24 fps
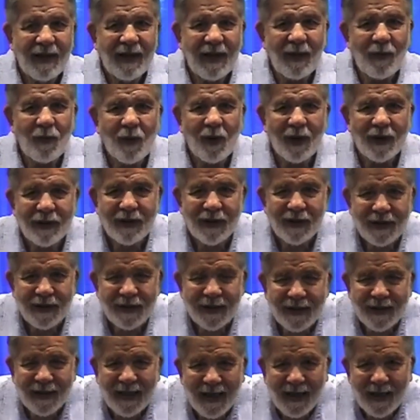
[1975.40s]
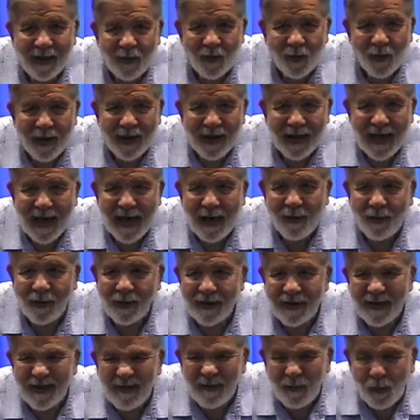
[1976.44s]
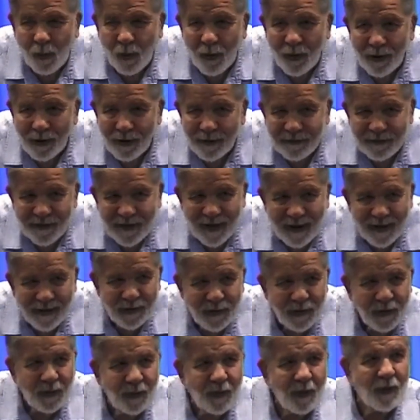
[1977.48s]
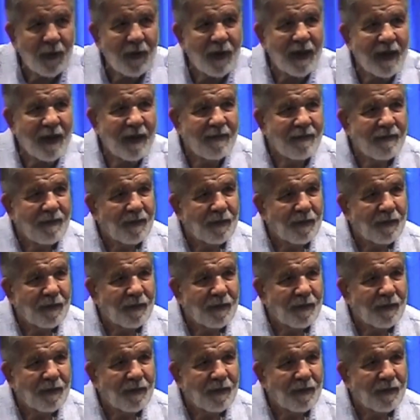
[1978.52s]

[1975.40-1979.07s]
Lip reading: He wants to take away our word of testimony.